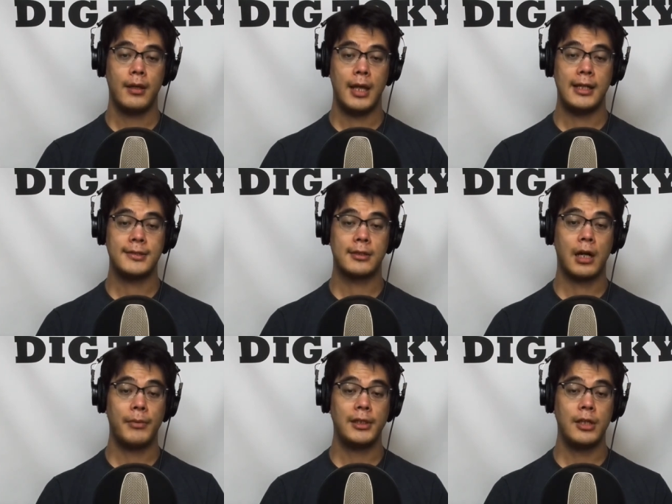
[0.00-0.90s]
and is a
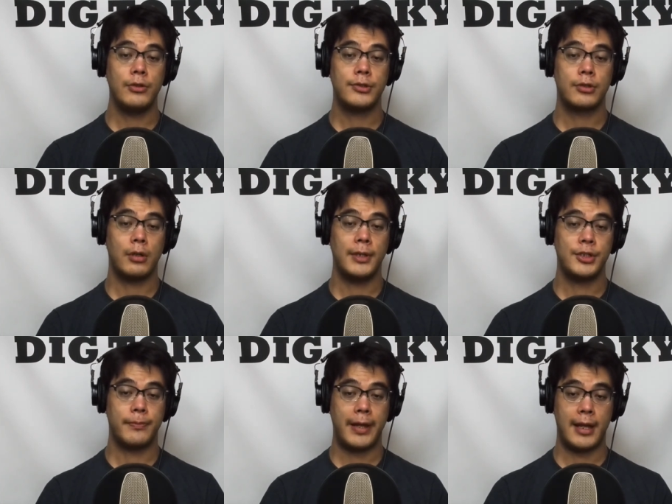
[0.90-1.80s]
commonly used term in
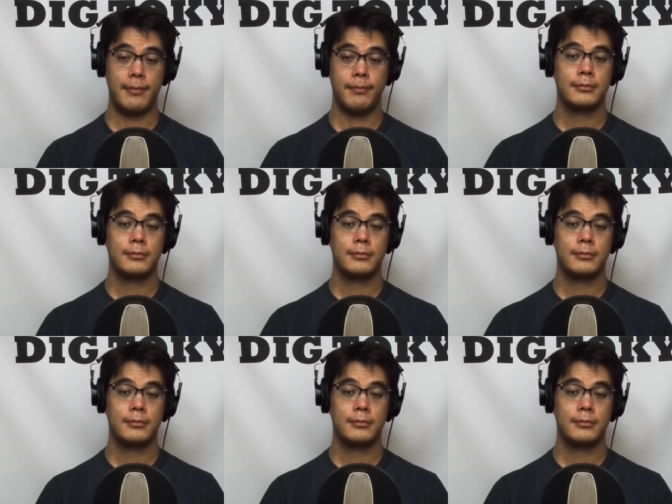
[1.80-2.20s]
Japan,